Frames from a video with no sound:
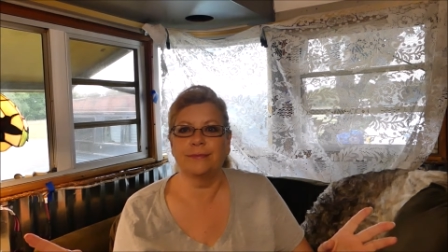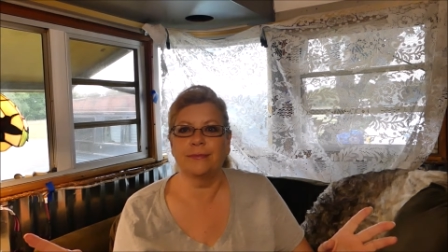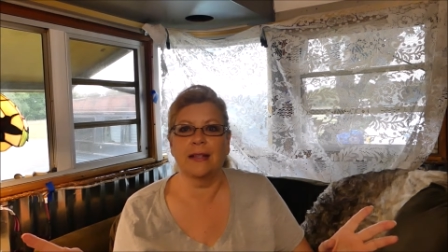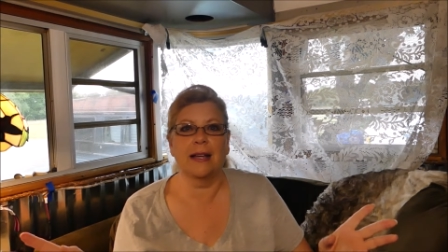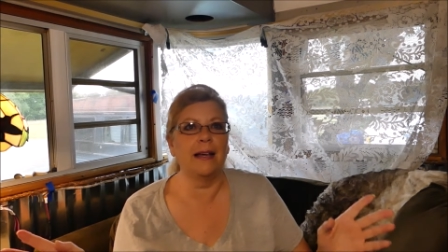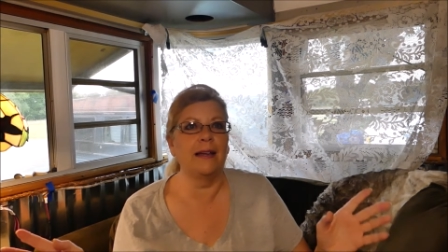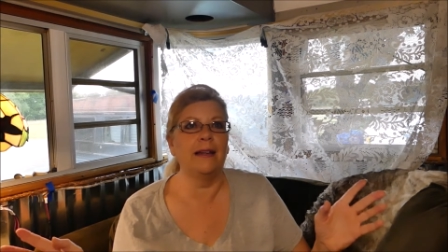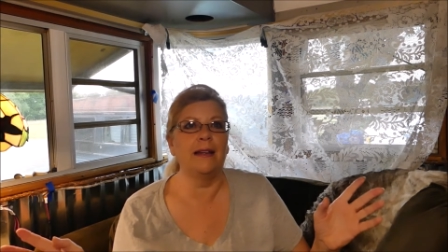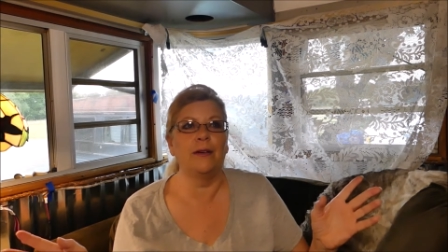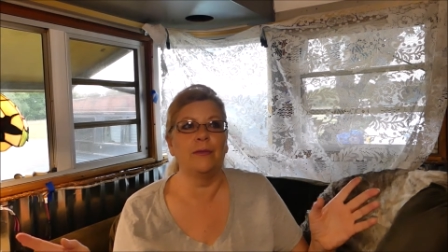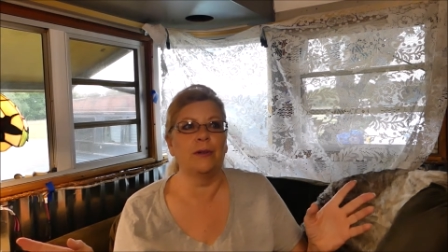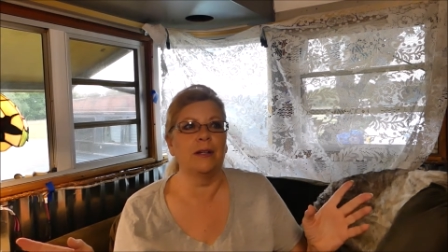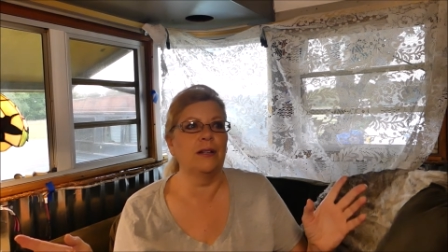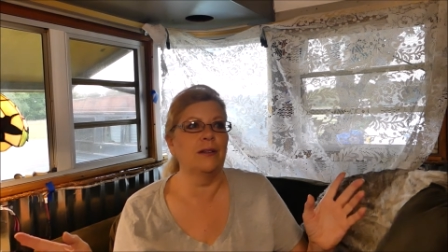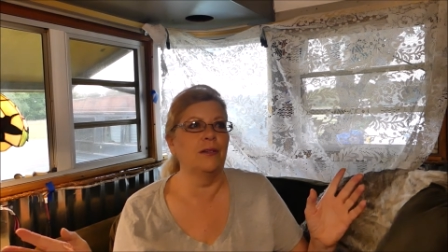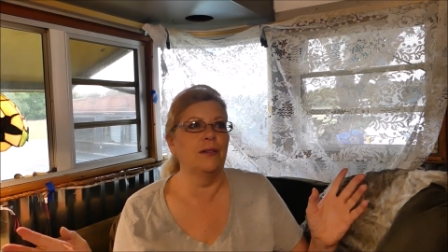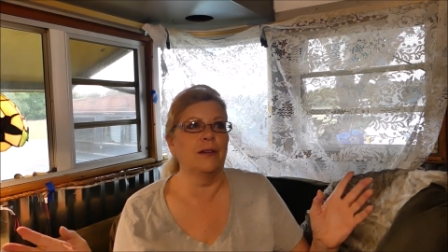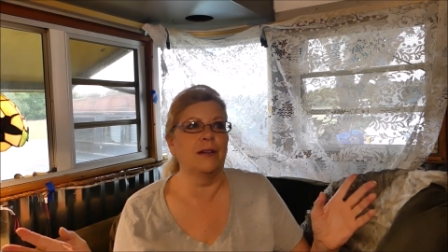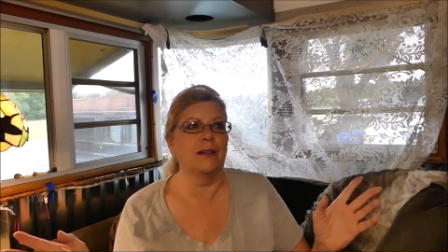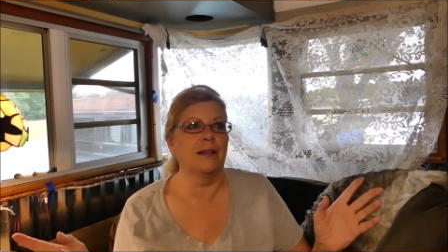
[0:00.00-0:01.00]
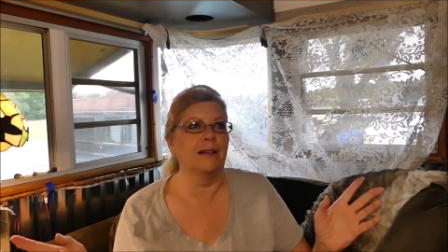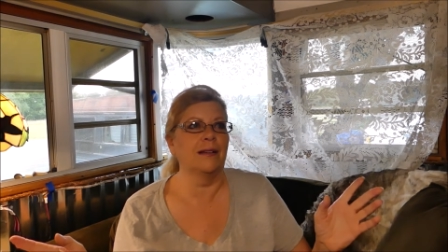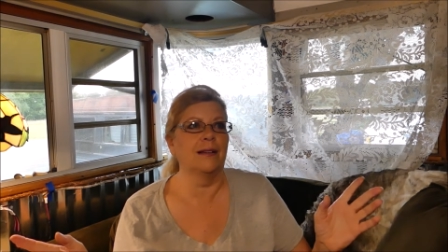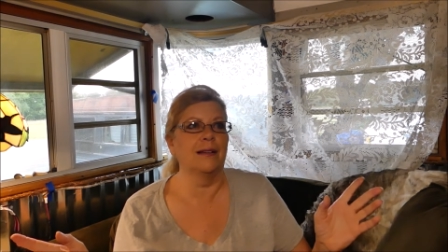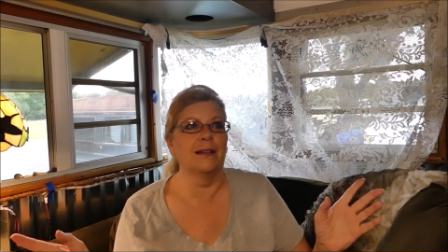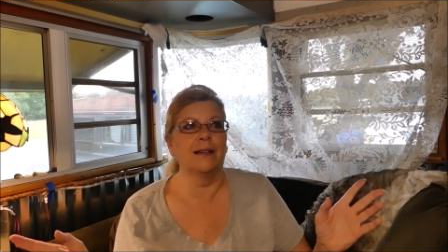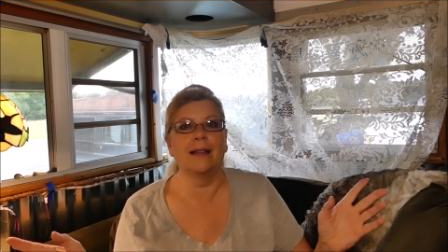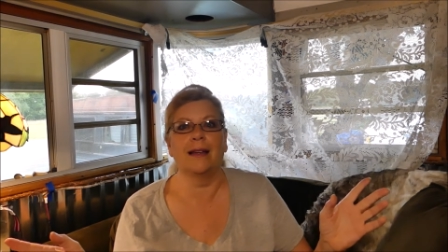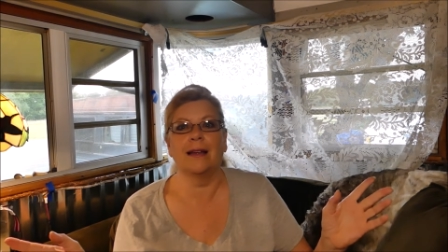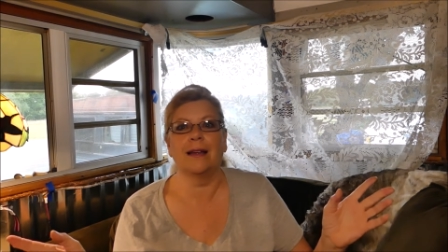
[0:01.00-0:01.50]
and it would look
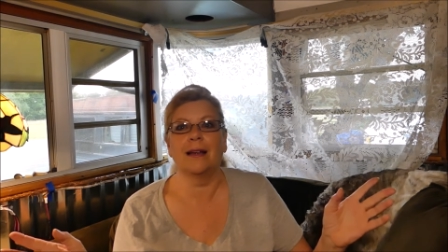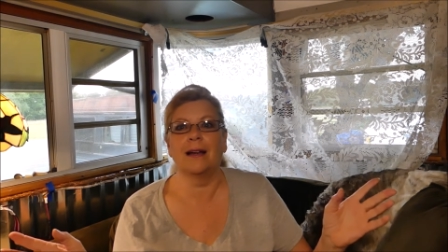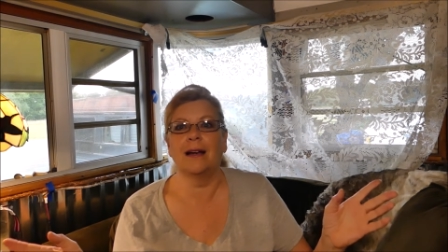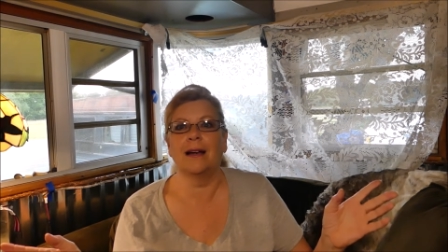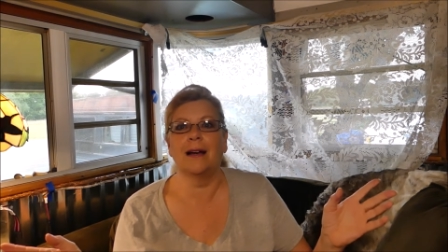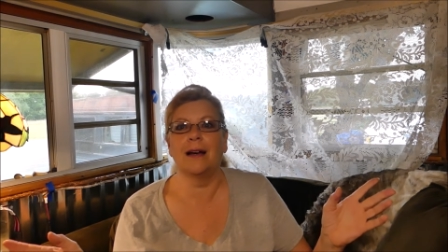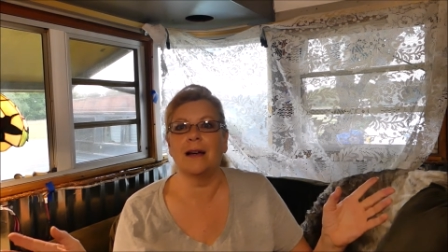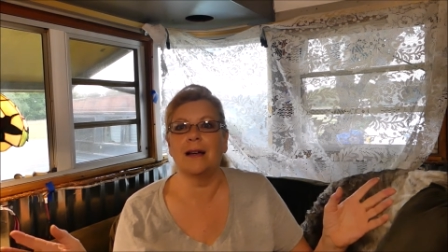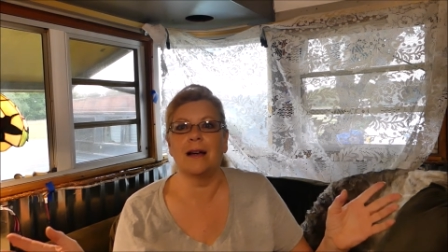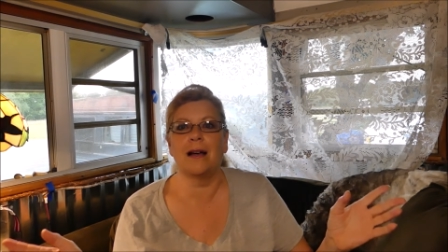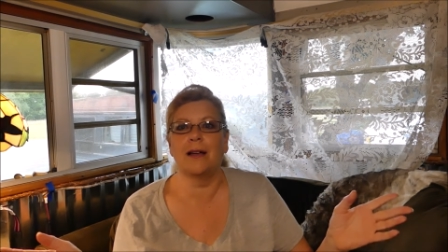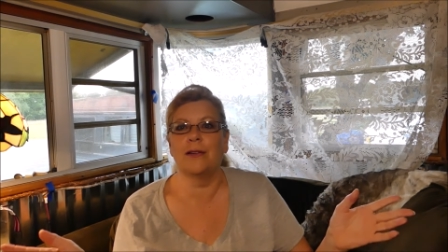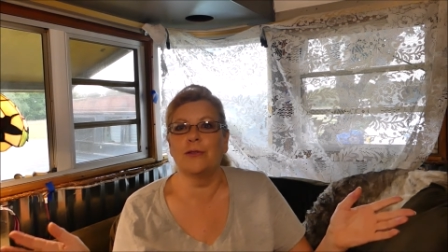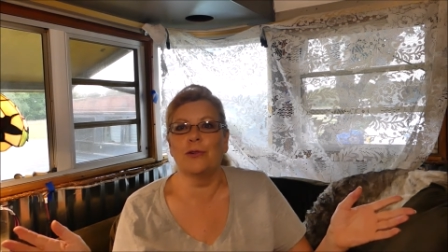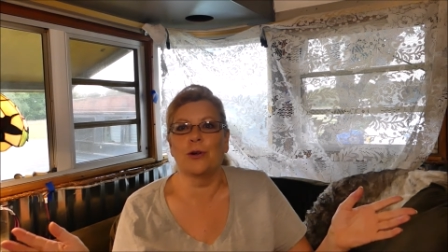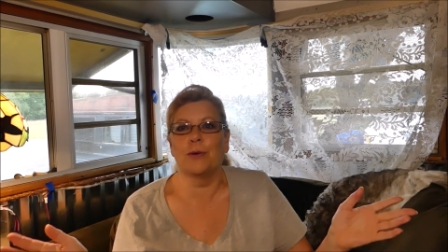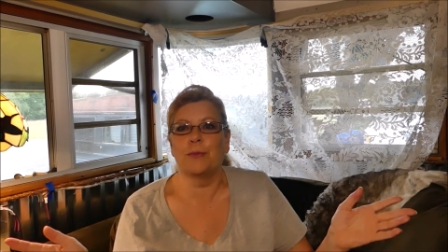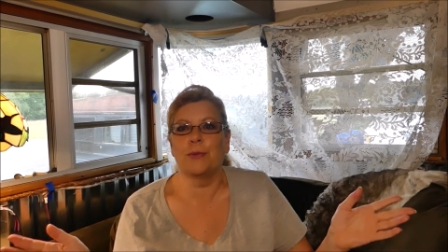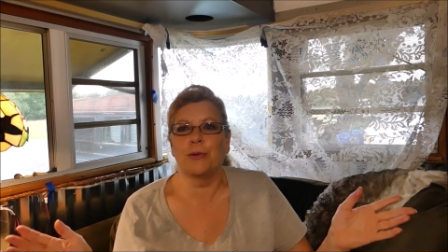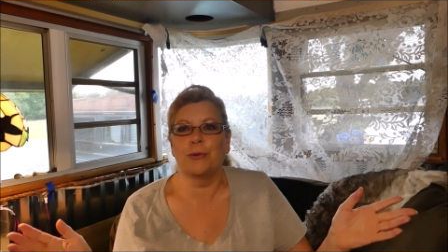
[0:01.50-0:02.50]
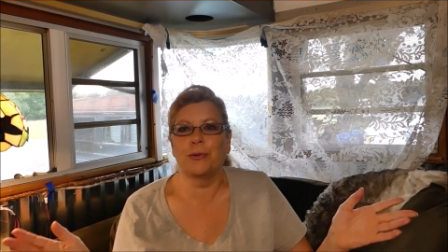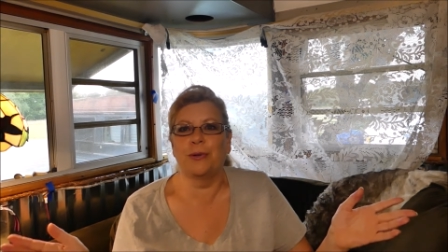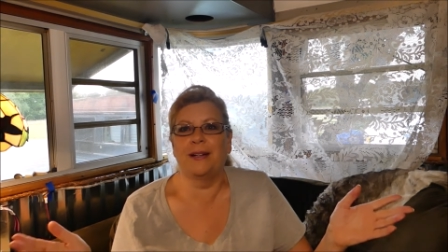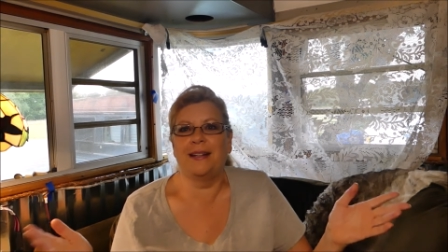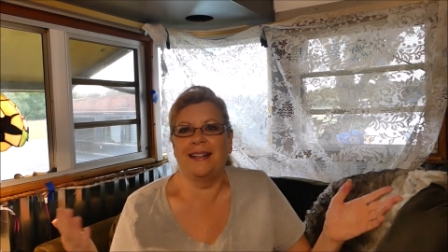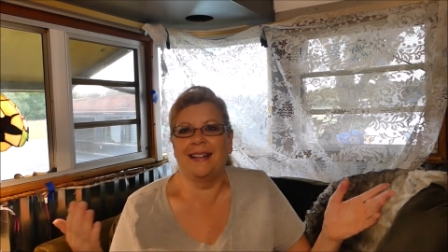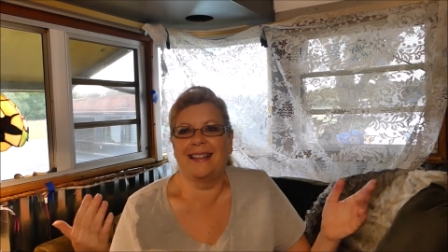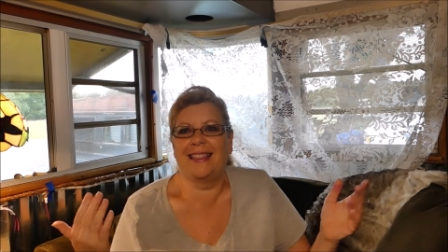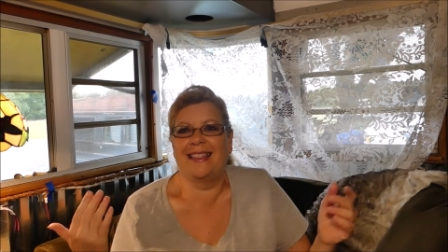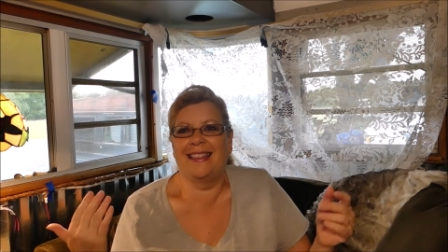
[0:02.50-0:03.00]
like a normal
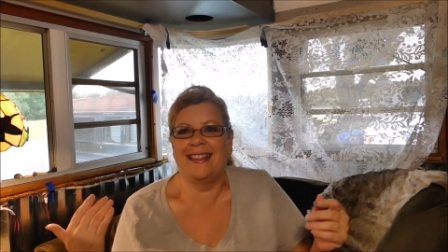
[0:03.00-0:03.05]
rig